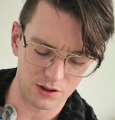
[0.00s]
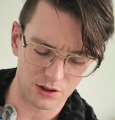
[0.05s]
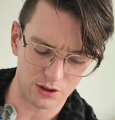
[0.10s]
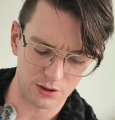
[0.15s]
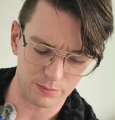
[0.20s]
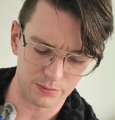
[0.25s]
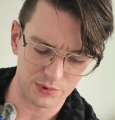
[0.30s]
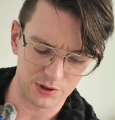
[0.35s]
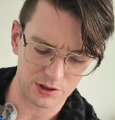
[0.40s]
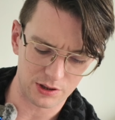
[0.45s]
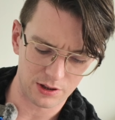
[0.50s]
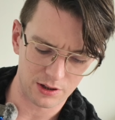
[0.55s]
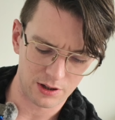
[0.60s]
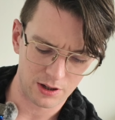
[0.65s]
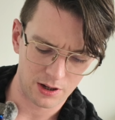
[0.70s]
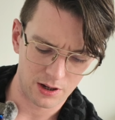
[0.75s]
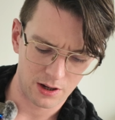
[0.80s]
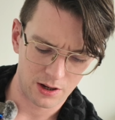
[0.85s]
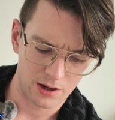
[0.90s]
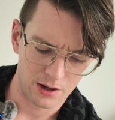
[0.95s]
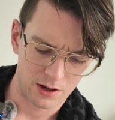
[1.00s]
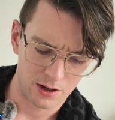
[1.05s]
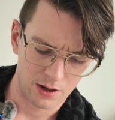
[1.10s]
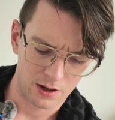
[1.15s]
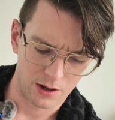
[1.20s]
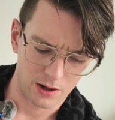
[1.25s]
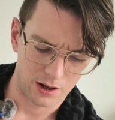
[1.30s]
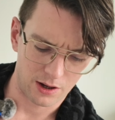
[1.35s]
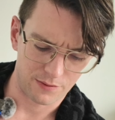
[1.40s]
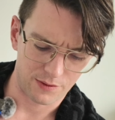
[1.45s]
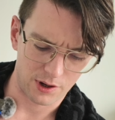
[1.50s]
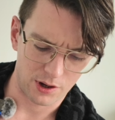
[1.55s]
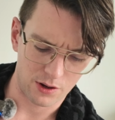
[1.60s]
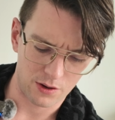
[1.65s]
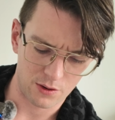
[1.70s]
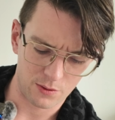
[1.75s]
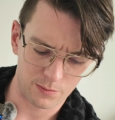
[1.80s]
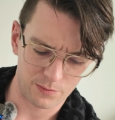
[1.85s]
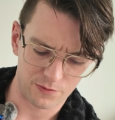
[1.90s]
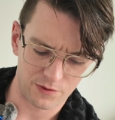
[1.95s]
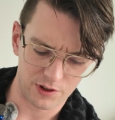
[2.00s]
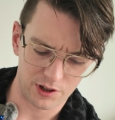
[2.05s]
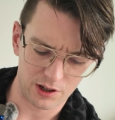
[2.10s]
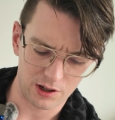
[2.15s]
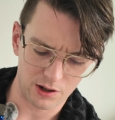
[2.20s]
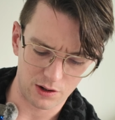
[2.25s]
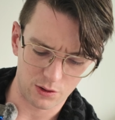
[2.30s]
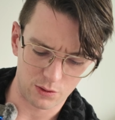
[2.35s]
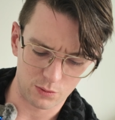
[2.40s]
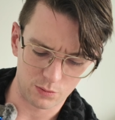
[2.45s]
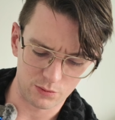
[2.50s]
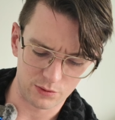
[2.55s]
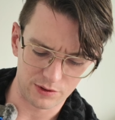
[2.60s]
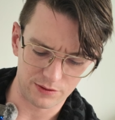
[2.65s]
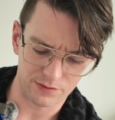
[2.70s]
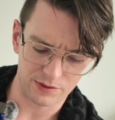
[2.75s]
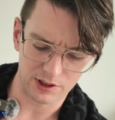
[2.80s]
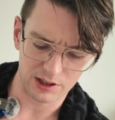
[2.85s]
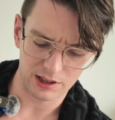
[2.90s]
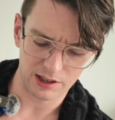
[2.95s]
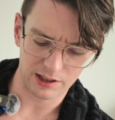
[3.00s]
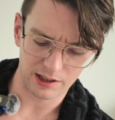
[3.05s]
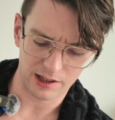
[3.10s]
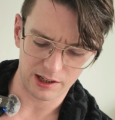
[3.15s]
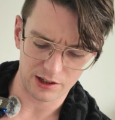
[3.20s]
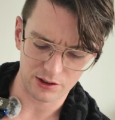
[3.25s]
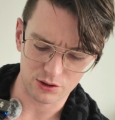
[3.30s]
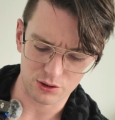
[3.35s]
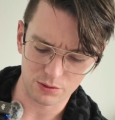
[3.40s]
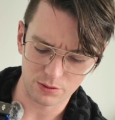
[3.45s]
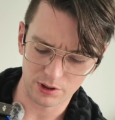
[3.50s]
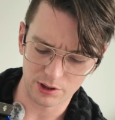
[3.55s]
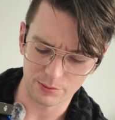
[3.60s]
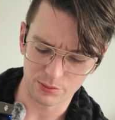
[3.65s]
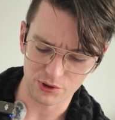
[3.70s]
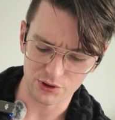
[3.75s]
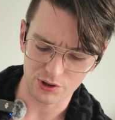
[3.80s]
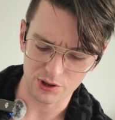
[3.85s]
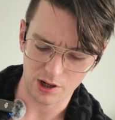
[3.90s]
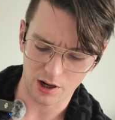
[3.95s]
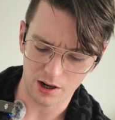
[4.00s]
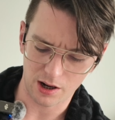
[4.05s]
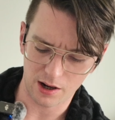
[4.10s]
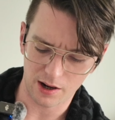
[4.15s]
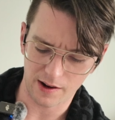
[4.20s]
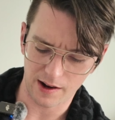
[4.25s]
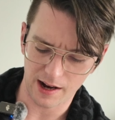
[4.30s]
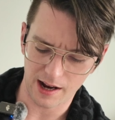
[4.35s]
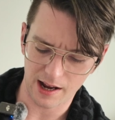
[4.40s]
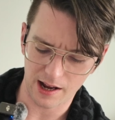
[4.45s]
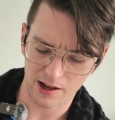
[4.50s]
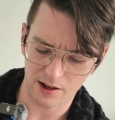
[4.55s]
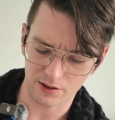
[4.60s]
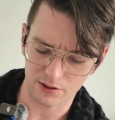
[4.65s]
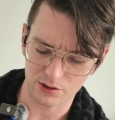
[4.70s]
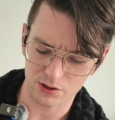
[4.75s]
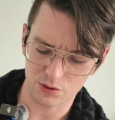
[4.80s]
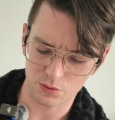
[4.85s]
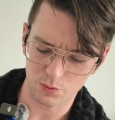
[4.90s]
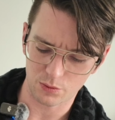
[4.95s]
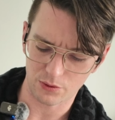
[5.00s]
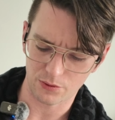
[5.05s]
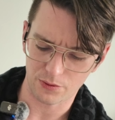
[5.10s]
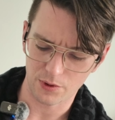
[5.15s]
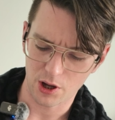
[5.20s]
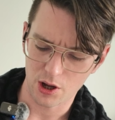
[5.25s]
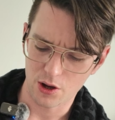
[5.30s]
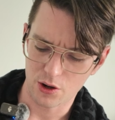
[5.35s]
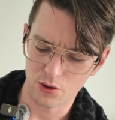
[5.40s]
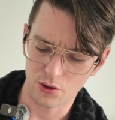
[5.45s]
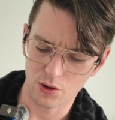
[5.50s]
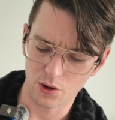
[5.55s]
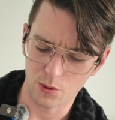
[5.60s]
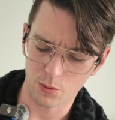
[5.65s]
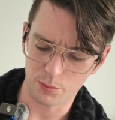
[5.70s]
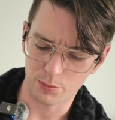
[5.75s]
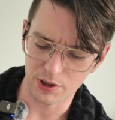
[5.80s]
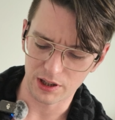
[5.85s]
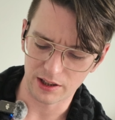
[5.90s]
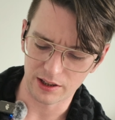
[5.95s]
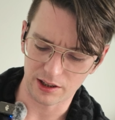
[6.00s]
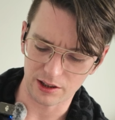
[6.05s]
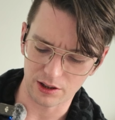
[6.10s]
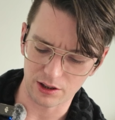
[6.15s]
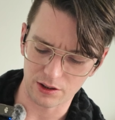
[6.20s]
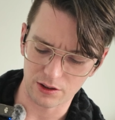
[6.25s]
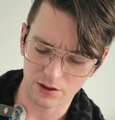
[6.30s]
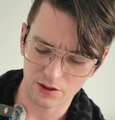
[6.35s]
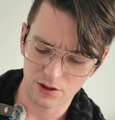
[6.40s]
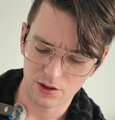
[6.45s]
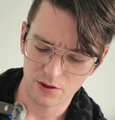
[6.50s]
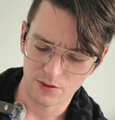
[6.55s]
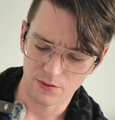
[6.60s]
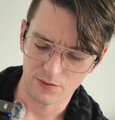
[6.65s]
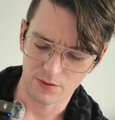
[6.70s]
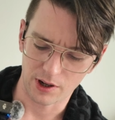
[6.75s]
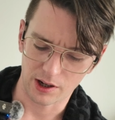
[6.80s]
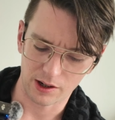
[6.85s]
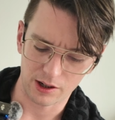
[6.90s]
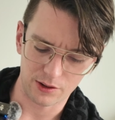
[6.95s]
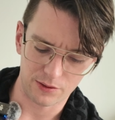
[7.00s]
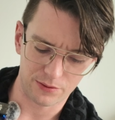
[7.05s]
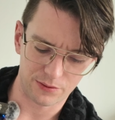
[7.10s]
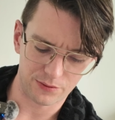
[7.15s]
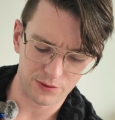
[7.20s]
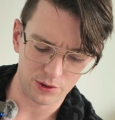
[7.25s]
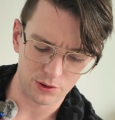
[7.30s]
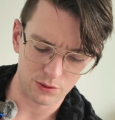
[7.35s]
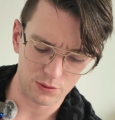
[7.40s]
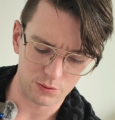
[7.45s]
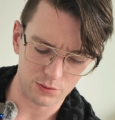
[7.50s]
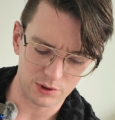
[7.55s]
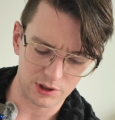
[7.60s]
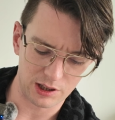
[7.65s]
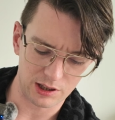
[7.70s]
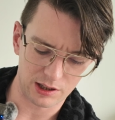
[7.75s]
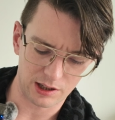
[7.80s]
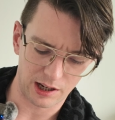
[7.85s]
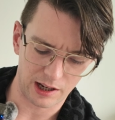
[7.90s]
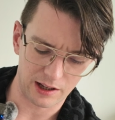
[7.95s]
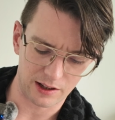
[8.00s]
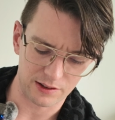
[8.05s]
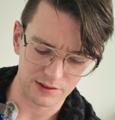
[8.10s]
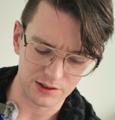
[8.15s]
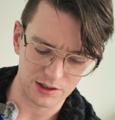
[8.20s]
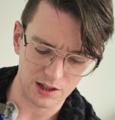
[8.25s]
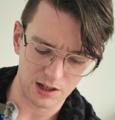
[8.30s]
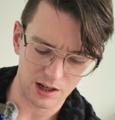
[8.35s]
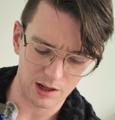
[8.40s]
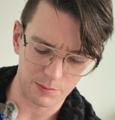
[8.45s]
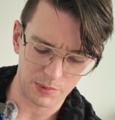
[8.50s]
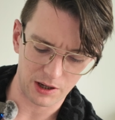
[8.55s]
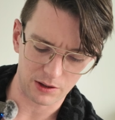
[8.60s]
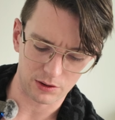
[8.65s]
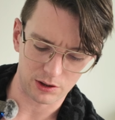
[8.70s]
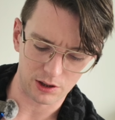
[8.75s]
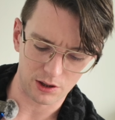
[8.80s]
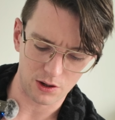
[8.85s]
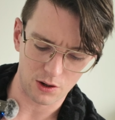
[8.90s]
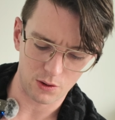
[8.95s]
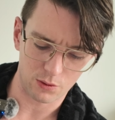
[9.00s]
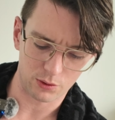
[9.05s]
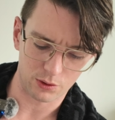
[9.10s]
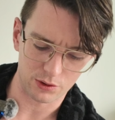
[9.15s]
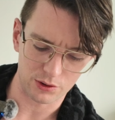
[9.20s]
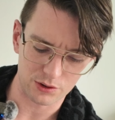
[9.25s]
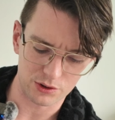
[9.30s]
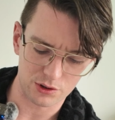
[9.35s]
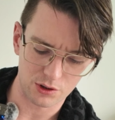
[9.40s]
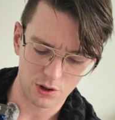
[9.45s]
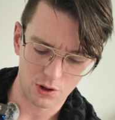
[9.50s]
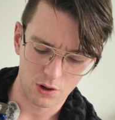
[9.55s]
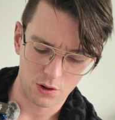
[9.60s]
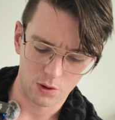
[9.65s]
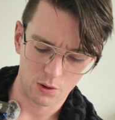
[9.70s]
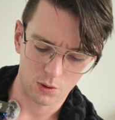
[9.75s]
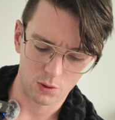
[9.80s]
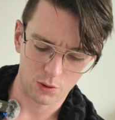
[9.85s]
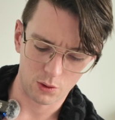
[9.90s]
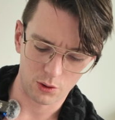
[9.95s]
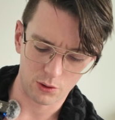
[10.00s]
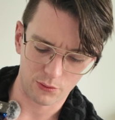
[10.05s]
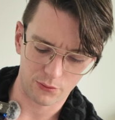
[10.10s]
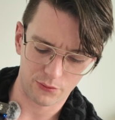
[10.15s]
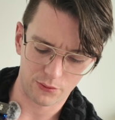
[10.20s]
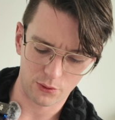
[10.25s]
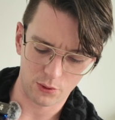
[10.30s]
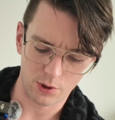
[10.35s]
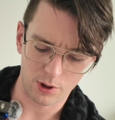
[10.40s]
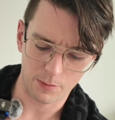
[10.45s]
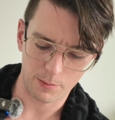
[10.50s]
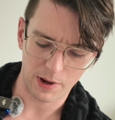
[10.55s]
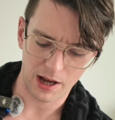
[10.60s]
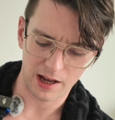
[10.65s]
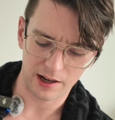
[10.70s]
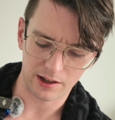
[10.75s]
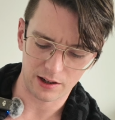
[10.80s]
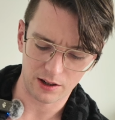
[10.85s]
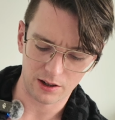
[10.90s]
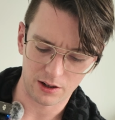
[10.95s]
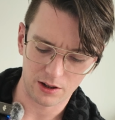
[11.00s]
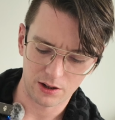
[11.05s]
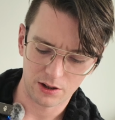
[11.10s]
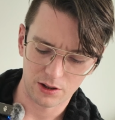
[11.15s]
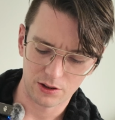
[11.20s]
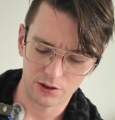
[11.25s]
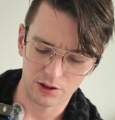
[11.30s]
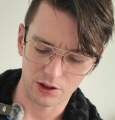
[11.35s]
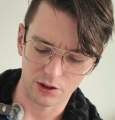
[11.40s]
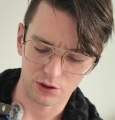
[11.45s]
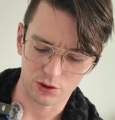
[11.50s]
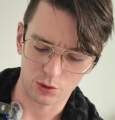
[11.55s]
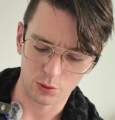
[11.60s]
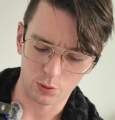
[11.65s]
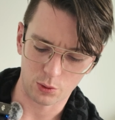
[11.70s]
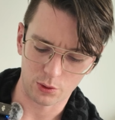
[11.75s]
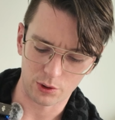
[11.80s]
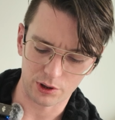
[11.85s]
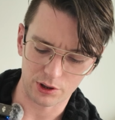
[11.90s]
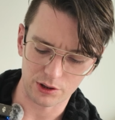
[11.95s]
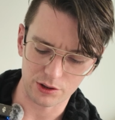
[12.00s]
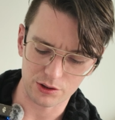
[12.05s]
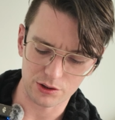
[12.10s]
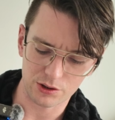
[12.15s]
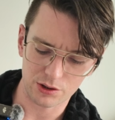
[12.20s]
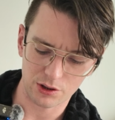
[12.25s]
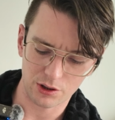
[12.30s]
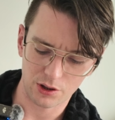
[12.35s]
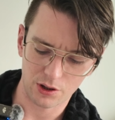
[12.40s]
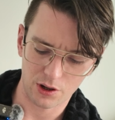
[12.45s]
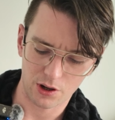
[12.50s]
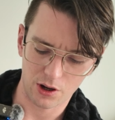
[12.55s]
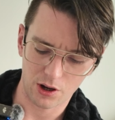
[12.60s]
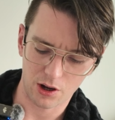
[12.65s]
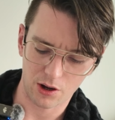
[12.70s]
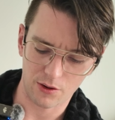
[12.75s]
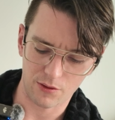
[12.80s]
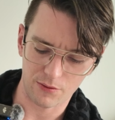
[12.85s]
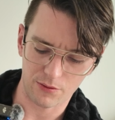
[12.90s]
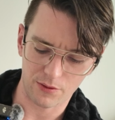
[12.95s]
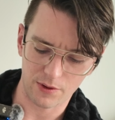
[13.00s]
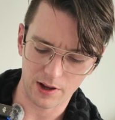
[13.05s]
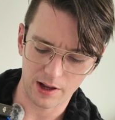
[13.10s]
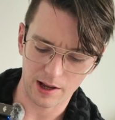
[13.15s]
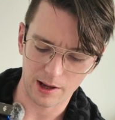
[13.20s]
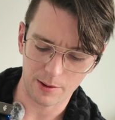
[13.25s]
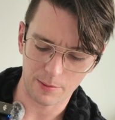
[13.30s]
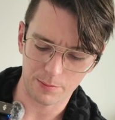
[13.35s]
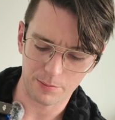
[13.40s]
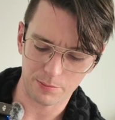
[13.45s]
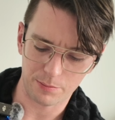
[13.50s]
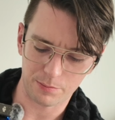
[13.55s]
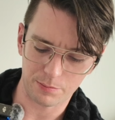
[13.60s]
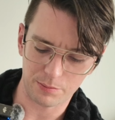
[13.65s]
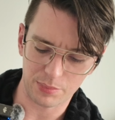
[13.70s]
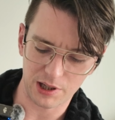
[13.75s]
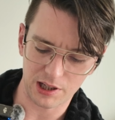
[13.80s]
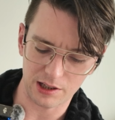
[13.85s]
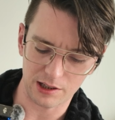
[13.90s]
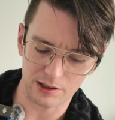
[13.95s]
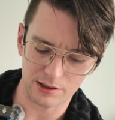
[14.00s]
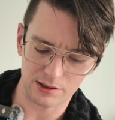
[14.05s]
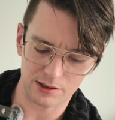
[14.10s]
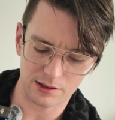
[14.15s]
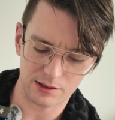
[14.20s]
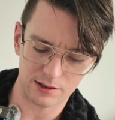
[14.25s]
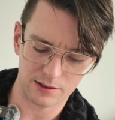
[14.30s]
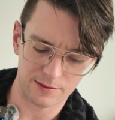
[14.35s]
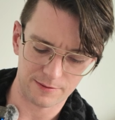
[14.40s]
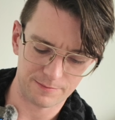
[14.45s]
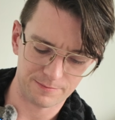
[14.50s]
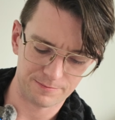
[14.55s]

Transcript: dubs of a home video revealing a truly bizarre house with nobility, very few details about the owners or, for matter, the authorities of a piece.